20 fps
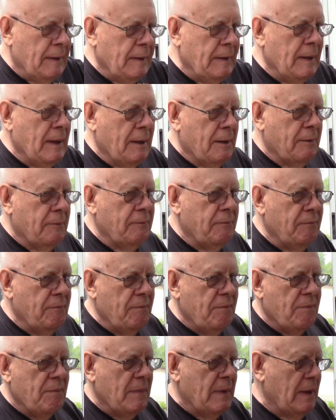yeah,
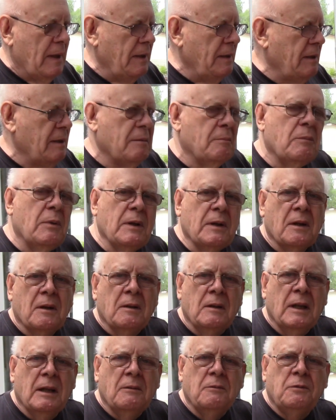I didn't bring a
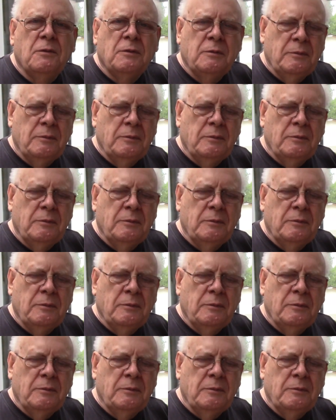glove